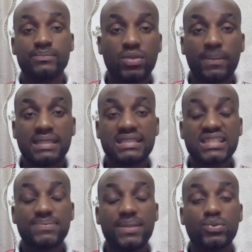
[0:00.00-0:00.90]
number
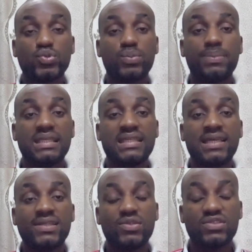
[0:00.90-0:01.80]
6 be able to play
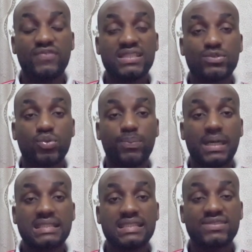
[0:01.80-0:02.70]
those vertical
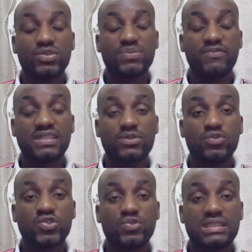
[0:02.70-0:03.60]
passes, those
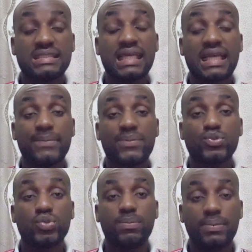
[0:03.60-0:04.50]
vertical switches that can be able
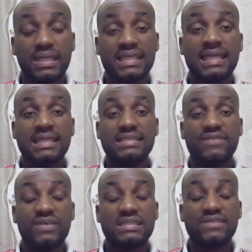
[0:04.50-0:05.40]
to break
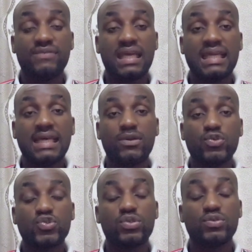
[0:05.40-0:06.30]
defensive line. And
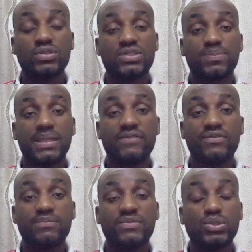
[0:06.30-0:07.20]
also you need to be
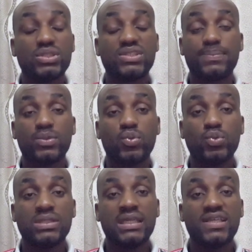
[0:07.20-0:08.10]

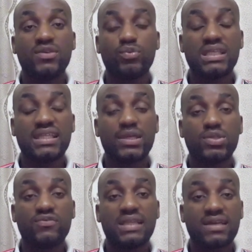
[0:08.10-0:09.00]
good in winning a
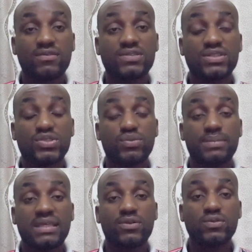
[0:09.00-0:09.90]
lot of tackles. You need to
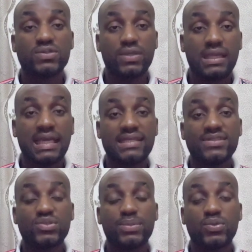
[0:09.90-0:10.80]
be a good dueler. You
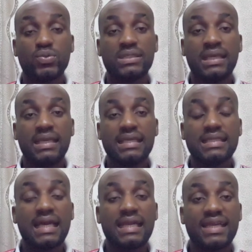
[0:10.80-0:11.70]
need to be good
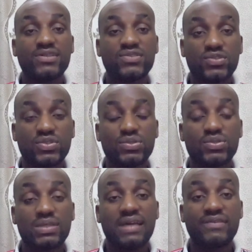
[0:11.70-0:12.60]
in aerial duels. You
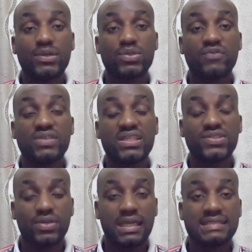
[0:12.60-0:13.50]
need to have a lot of
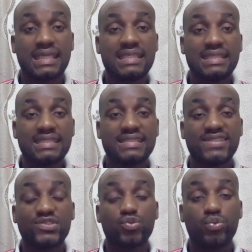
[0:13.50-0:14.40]
endurance and
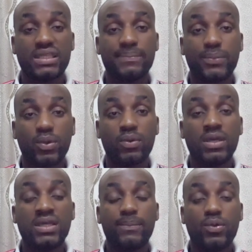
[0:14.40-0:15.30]
intensity to win
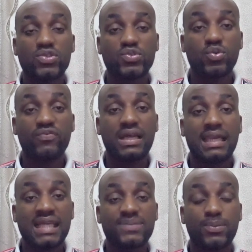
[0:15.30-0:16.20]
balls over
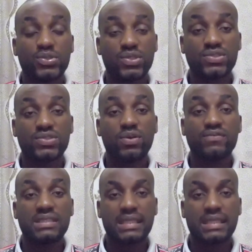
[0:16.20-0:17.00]
large portions of the